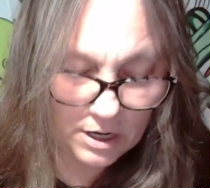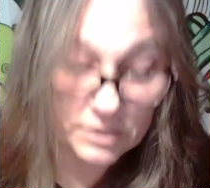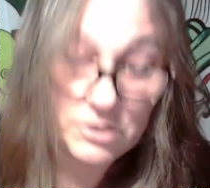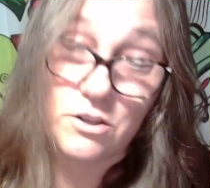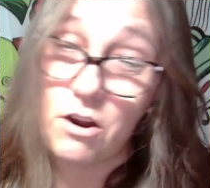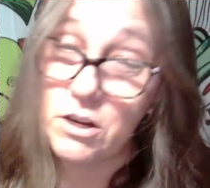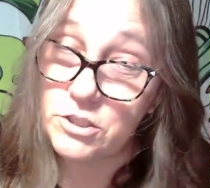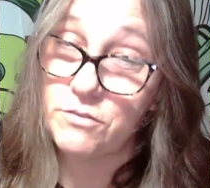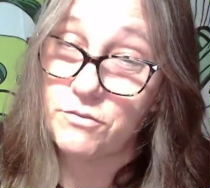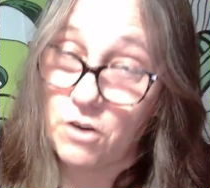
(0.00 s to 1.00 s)
Out of Scar and
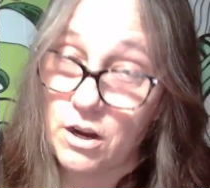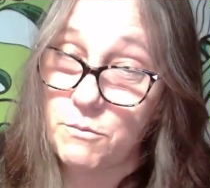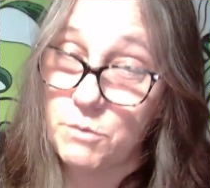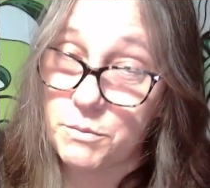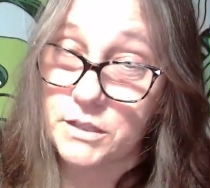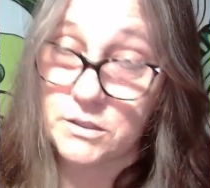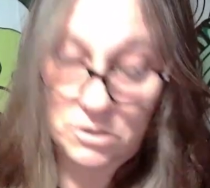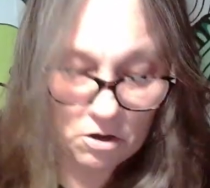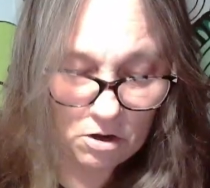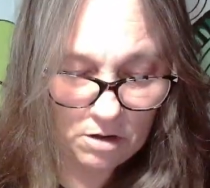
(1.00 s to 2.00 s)
Jafar, I would pick
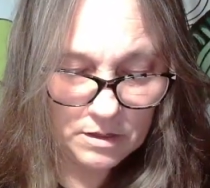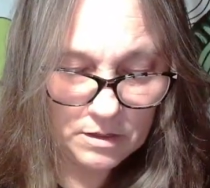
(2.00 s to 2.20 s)
Scar.